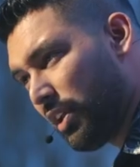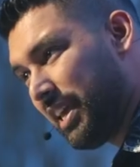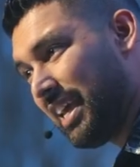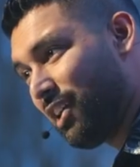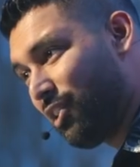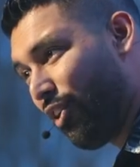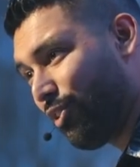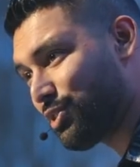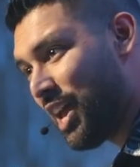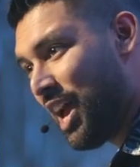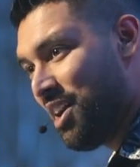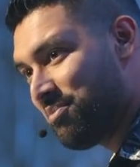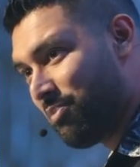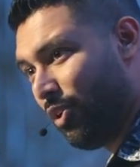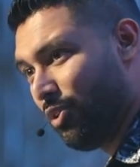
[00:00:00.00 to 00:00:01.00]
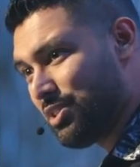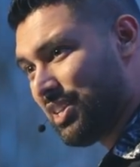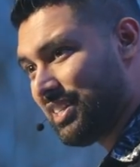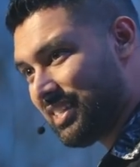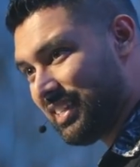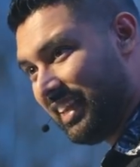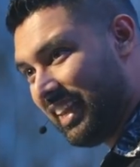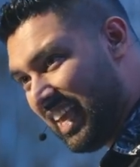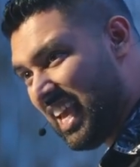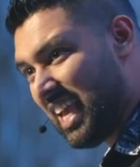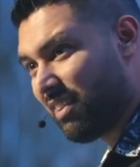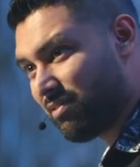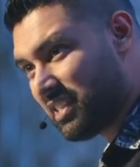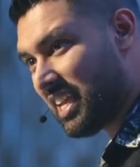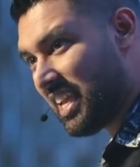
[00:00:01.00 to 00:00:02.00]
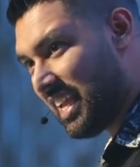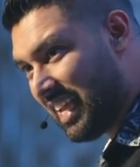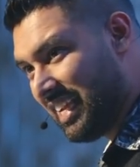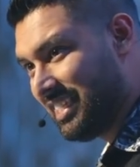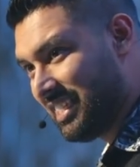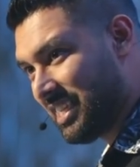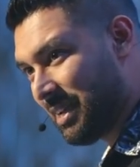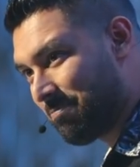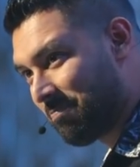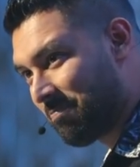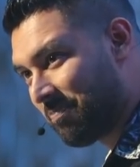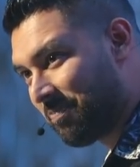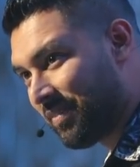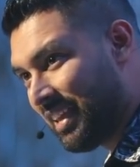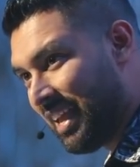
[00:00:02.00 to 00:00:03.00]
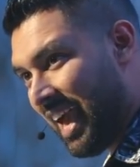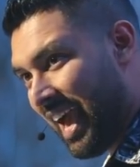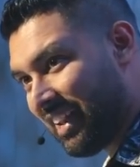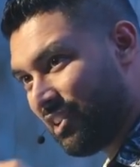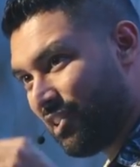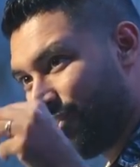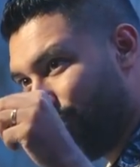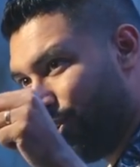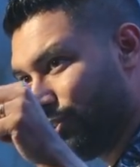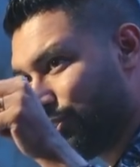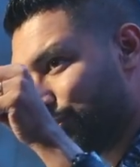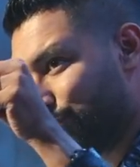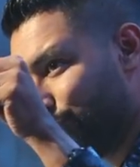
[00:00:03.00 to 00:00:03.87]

he goes, Moses leaves Egypt and goes